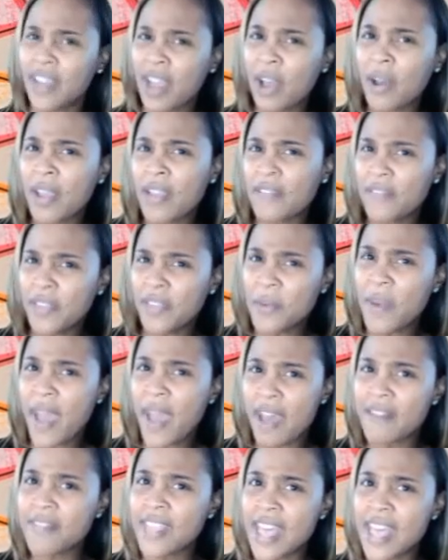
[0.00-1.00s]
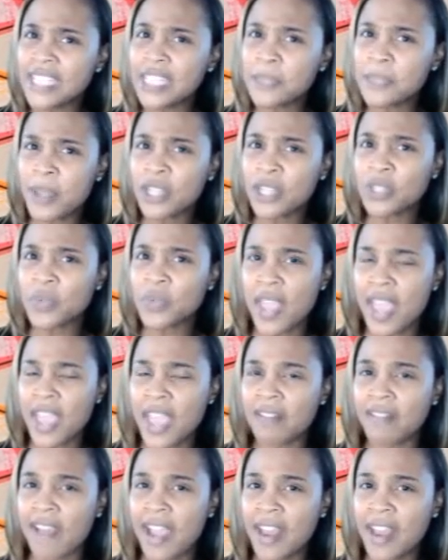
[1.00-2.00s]
Now, if you have that special
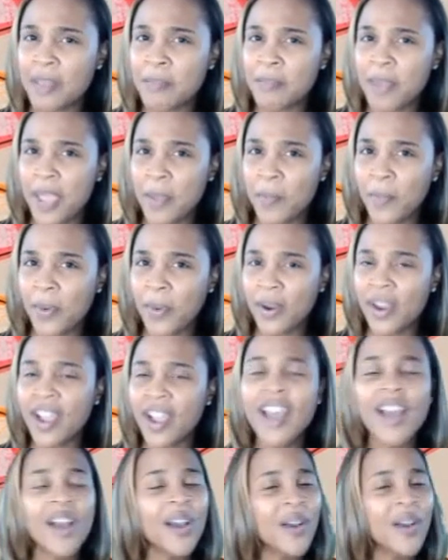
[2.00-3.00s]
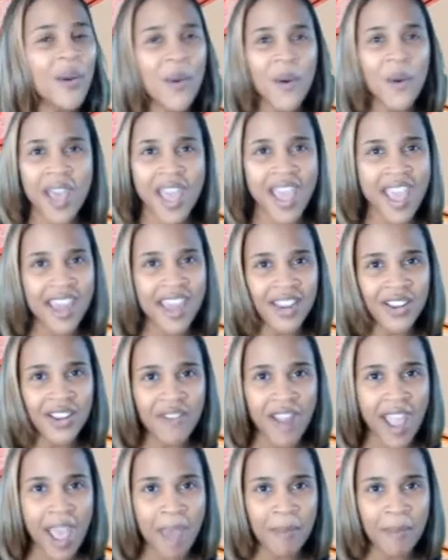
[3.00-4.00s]
handwriting paper, go ahead
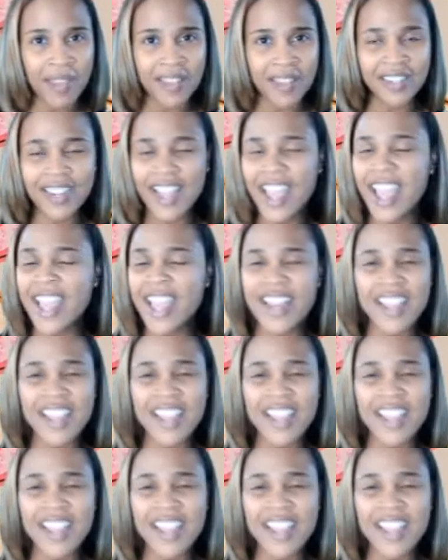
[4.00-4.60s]
and grab it.